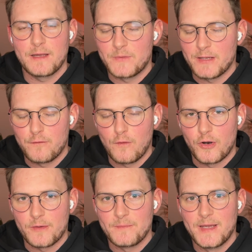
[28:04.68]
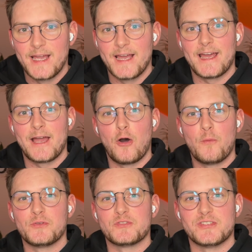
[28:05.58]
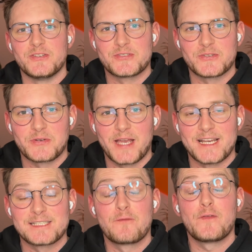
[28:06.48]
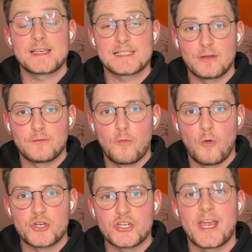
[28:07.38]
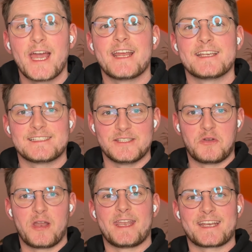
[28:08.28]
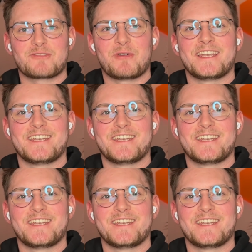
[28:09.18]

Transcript: up the form, and I hope to see you soon, guys. Thanks a lot for watching, and I see you in the next one.